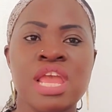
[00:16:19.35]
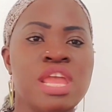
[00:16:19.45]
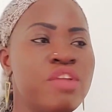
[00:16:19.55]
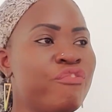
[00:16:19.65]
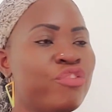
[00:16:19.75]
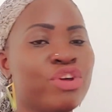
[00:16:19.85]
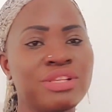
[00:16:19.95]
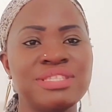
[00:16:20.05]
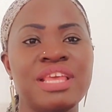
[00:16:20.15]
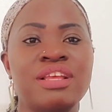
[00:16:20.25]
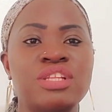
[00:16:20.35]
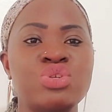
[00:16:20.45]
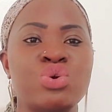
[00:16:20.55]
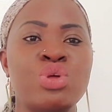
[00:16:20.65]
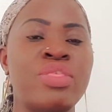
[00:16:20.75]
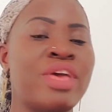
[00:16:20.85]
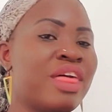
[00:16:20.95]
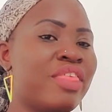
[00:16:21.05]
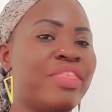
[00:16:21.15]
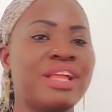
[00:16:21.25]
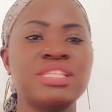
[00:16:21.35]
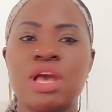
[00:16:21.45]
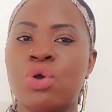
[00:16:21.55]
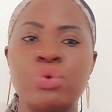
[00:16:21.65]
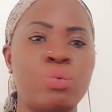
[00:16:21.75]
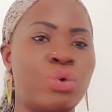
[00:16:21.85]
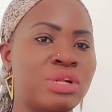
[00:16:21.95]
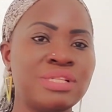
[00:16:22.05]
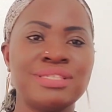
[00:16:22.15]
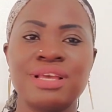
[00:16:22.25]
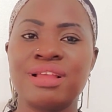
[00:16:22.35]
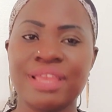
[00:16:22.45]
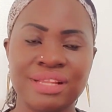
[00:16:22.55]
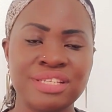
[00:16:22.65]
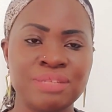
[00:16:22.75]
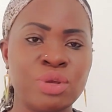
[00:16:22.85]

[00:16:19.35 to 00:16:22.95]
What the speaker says: If you don't say the truth, that's how you won't get it,